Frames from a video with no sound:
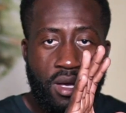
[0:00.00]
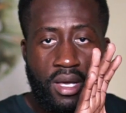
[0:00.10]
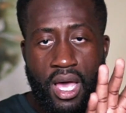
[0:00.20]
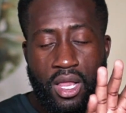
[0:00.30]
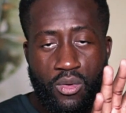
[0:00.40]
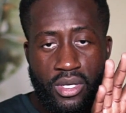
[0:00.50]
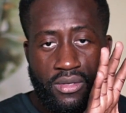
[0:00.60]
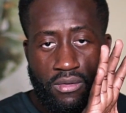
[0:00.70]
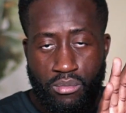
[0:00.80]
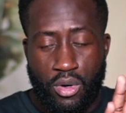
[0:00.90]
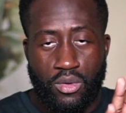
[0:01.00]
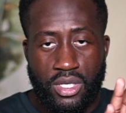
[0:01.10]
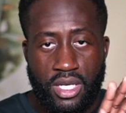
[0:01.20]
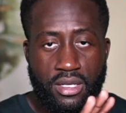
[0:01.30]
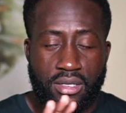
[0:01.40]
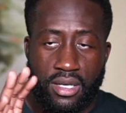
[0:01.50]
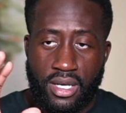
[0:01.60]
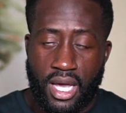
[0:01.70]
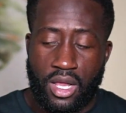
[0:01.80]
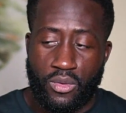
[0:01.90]
calories from proteins,
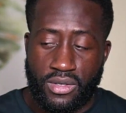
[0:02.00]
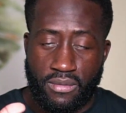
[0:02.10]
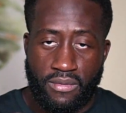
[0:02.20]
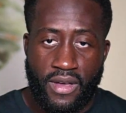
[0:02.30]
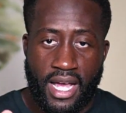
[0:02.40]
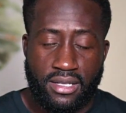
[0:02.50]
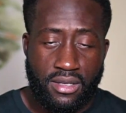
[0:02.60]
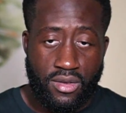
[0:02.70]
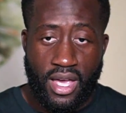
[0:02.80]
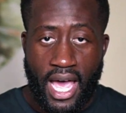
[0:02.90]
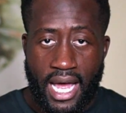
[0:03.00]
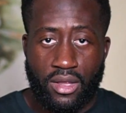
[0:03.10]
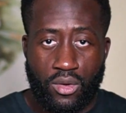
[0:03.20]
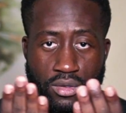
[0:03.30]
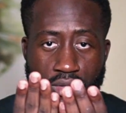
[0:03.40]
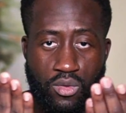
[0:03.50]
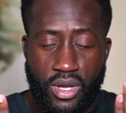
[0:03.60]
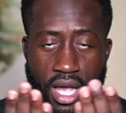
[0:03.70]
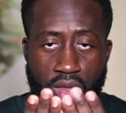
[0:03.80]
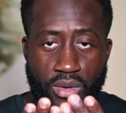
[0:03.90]
calories from fats. You add those two
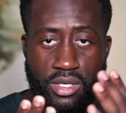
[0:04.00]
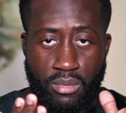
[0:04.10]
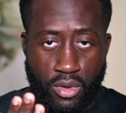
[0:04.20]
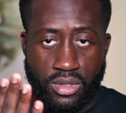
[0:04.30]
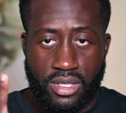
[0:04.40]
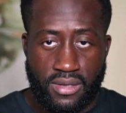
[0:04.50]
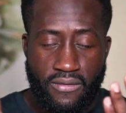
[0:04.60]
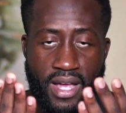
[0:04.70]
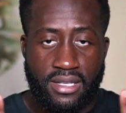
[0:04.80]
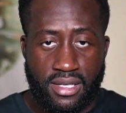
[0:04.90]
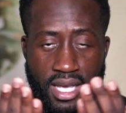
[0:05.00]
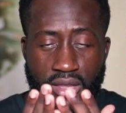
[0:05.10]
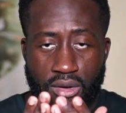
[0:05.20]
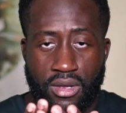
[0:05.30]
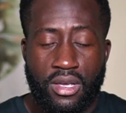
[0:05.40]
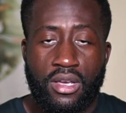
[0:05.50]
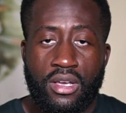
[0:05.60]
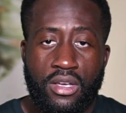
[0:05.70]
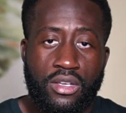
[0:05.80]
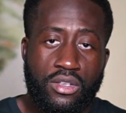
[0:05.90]
calories, proteins and fats together.
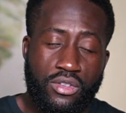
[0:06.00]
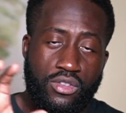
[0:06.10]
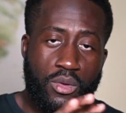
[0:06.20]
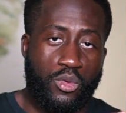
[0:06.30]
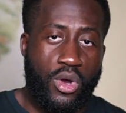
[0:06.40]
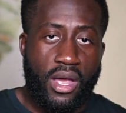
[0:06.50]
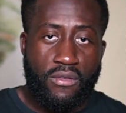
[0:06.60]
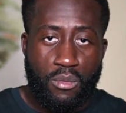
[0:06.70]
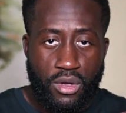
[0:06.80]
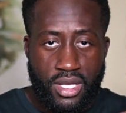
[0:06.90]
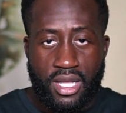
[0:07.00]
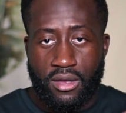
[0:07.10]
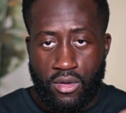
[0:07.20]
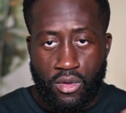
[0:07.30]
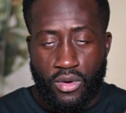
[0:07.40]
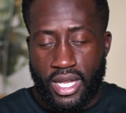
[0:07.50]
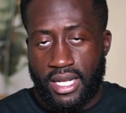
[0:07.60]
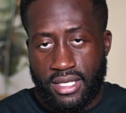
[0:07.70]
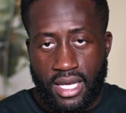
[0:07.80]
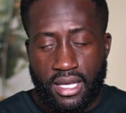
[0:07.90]
You subtract from your daily caloric
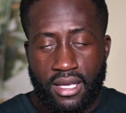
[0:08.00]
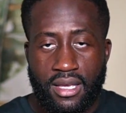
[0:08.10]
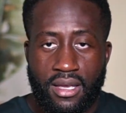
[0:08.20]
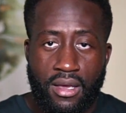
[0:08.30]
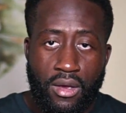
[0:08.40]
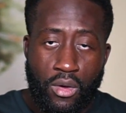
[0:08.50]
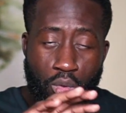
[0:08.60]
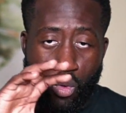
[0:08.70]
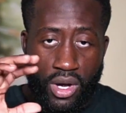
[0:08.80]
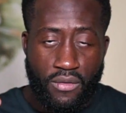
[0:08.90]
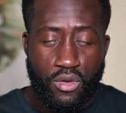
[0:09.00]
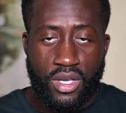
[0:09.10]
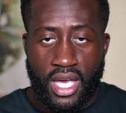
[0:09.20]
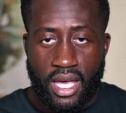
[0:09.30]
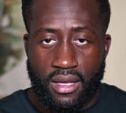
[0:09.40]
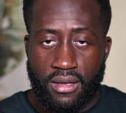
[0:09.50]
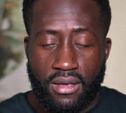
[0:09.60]
intake. Whatever you get